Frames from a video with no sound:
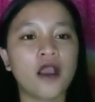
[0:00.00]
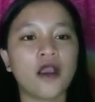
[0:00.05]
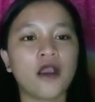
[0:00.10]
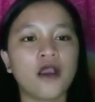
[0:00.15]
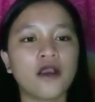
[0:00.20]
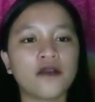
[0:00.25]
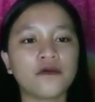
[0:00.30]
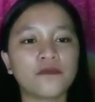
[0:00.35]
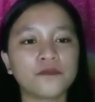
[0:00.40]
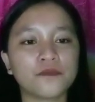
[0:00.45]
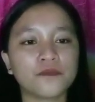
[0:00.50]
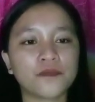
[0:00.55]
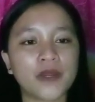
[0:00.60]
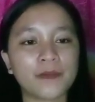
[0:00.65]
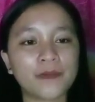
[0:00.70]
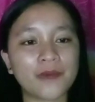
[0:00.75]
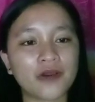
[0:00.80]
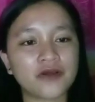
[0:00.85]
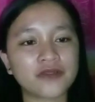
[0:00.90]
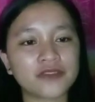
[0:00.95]

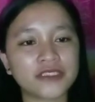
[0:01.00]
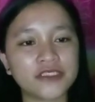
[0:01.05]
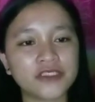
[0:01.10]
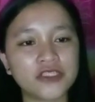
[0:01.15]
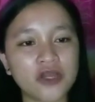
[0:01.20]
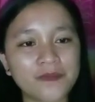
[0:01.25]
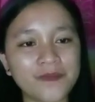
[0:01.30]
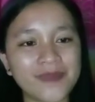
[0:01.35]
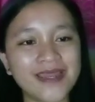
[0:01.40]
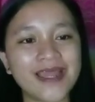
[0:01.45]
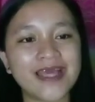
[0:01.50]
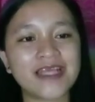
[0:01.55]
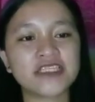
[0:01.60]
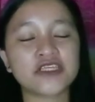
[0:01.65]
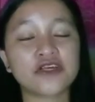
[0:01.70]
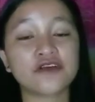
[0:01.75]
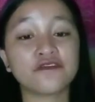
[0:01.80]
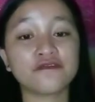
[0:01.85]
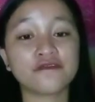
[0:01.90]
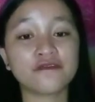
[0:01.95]
about the
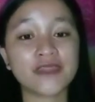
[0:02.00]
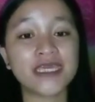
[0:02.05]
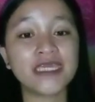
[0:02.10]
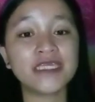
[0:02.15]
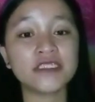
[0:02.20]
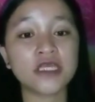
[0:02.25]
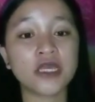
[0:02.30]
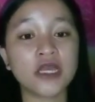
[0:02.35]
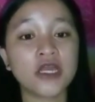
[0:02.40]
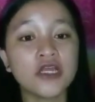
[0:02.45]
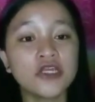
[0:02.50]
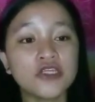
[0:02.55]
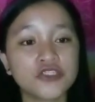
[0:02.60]
dominance of these